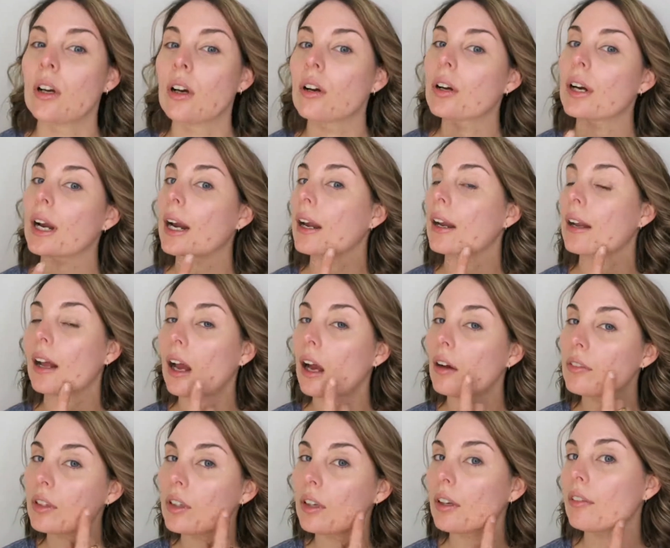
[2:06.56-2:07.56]
Okay, and I
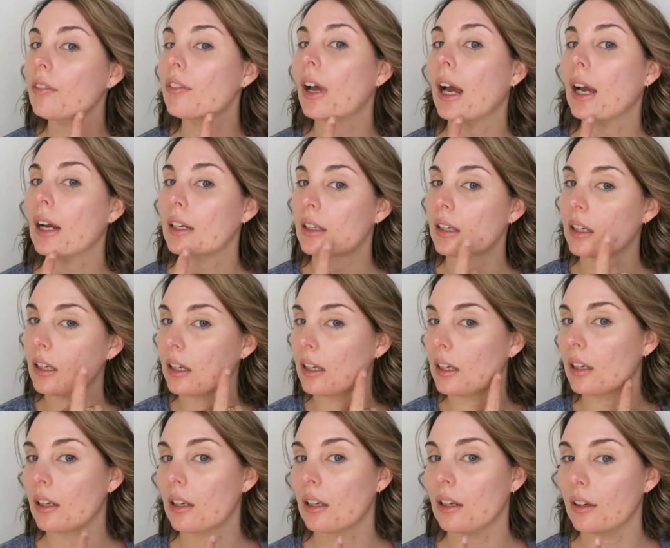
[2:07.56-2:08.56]
have a lot of acne
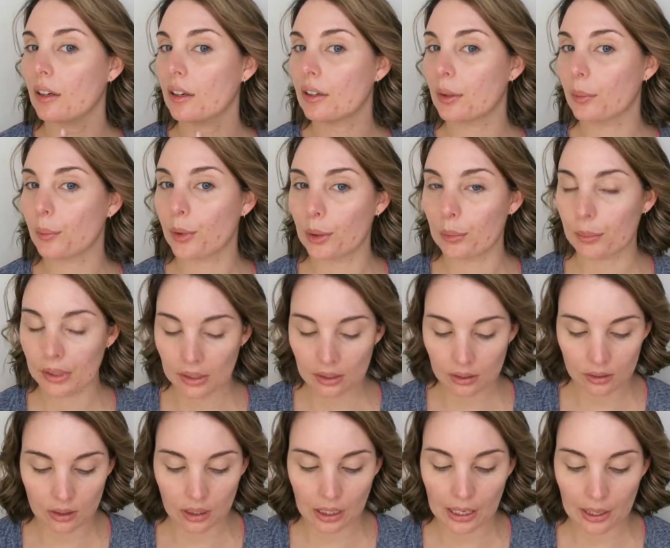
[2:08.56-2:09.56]
here at the
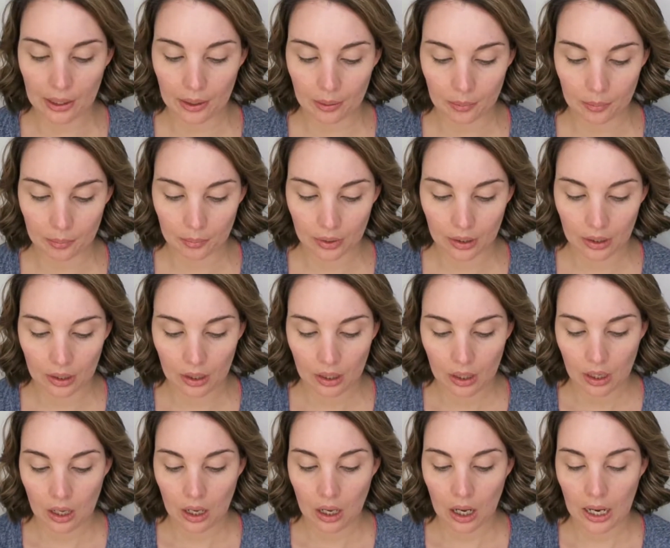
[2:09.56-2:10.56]
moment.
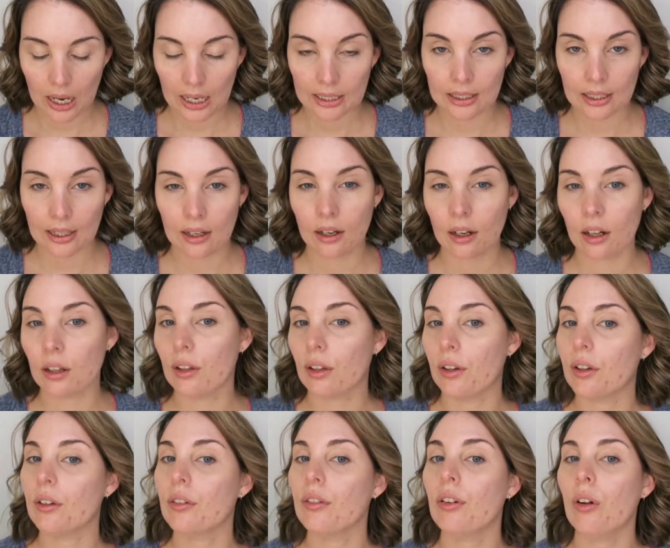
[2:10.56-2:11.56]
I get a
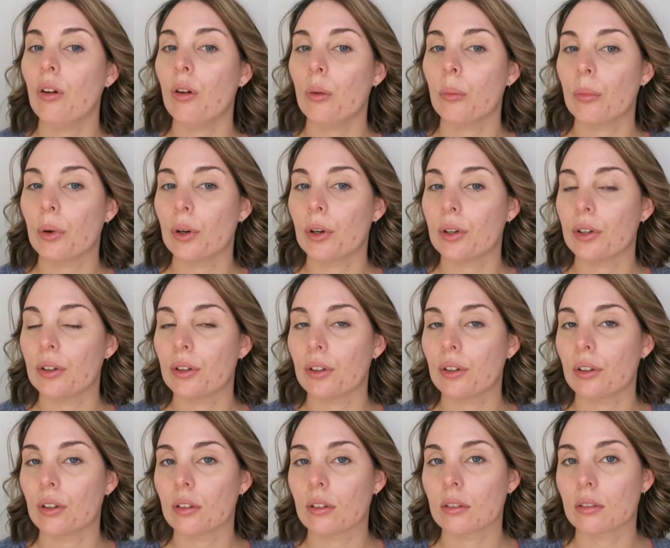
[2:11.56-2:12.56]
lot of
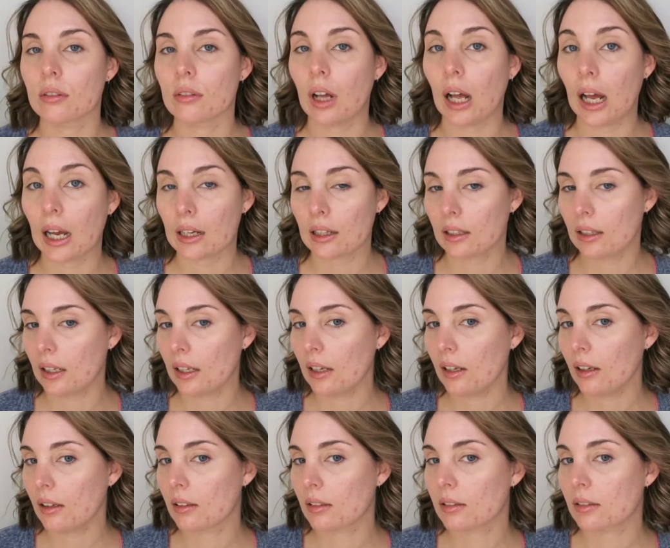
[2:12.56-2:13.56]
hormonal
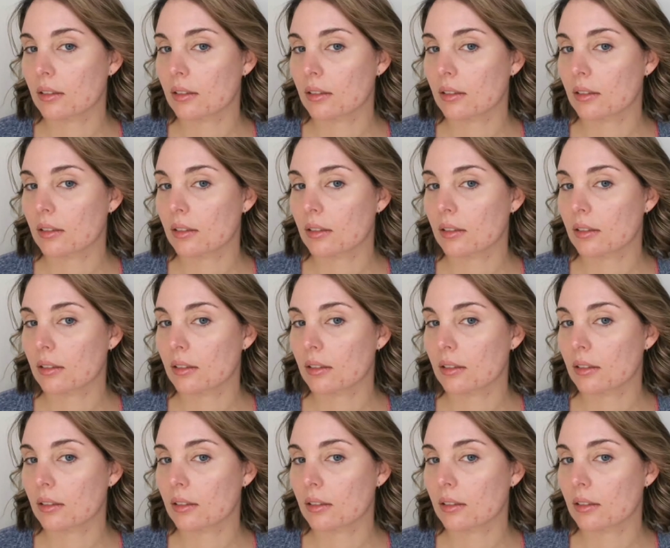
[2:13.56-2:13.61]
acne.